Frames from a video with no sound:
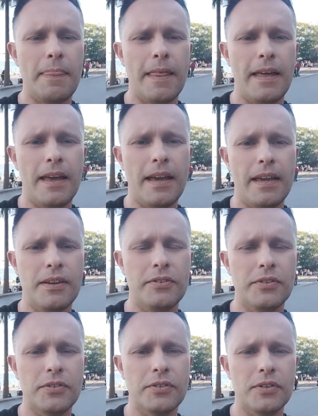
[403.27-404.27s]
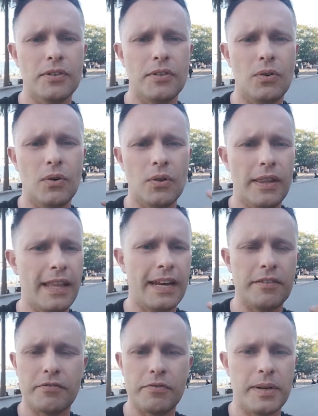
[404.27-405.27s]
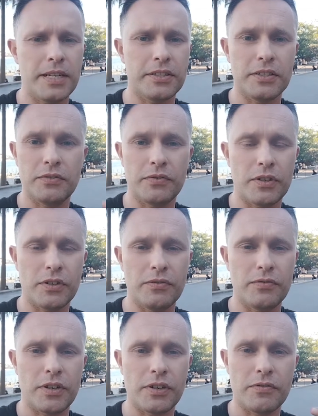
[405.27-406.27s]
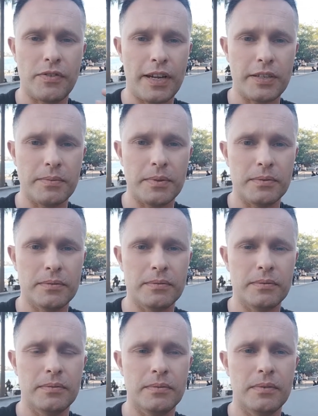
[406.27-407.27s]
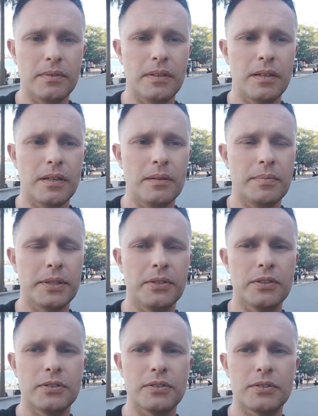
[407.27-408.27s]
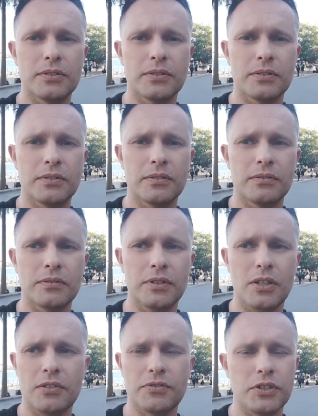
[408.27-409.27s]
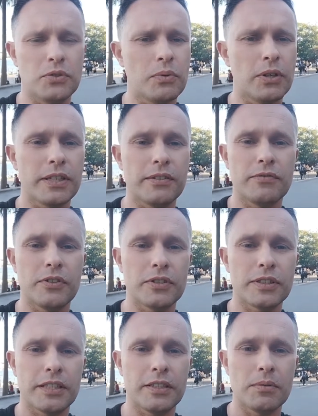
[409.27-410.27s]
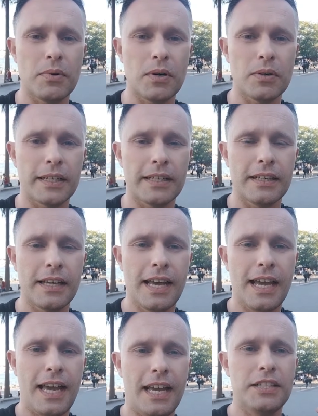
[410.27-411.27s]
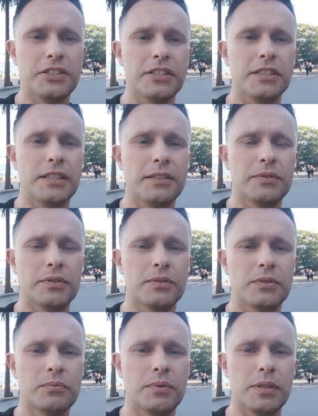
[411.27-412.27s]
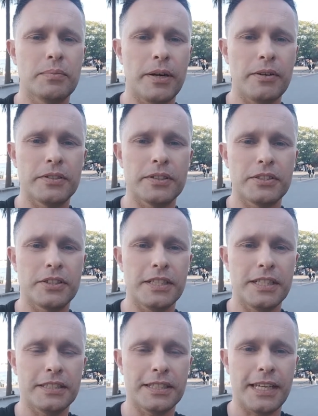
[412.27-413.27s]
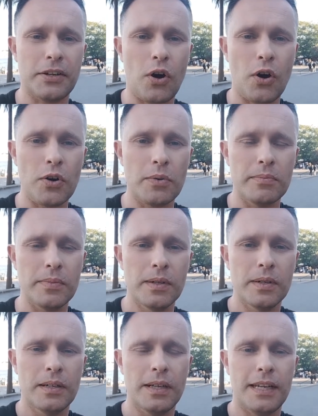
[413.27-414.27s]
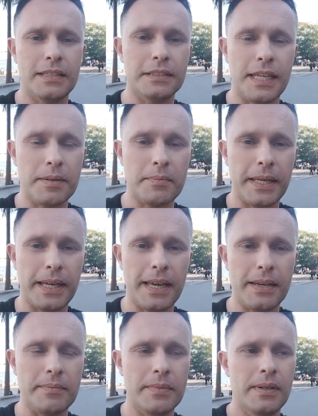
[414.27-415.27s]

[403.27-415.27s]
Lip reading: And all of that information is very, very valuable because, you know, if she's working first thing in the morning and she lives with her parents and she needs to get home at 10 p.m.,